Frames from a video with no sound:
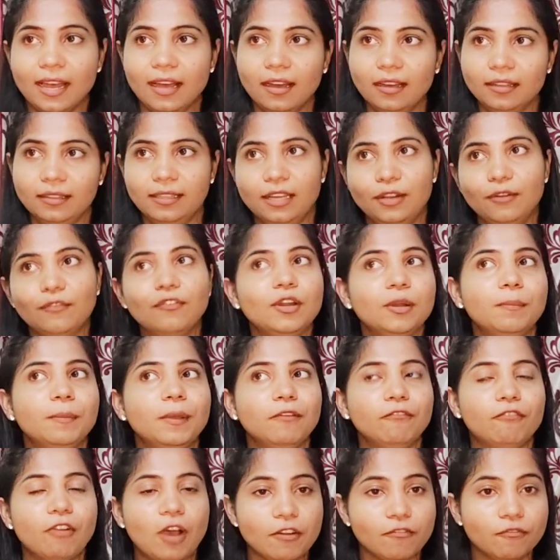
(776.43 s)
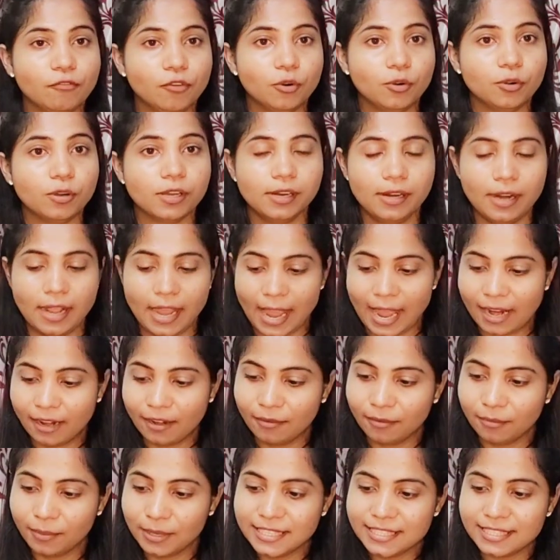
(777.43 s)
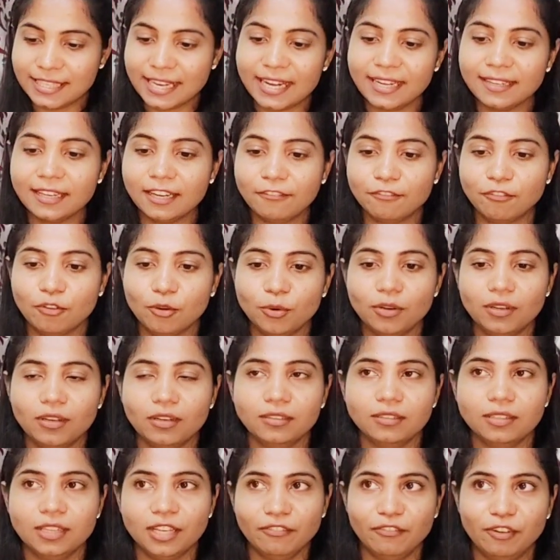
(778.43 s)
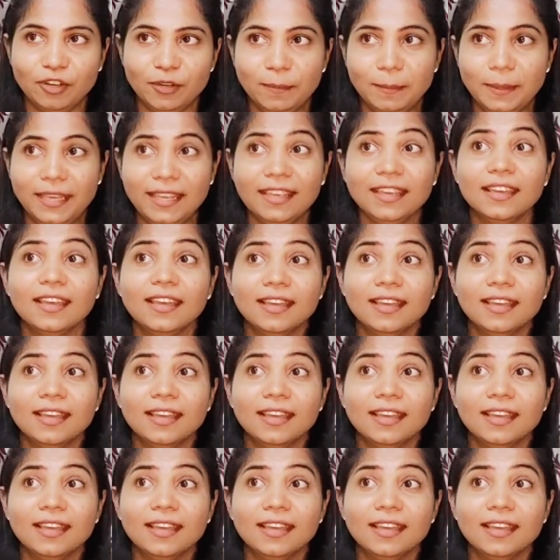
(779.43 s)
there will be one folder, and inside that folder there will be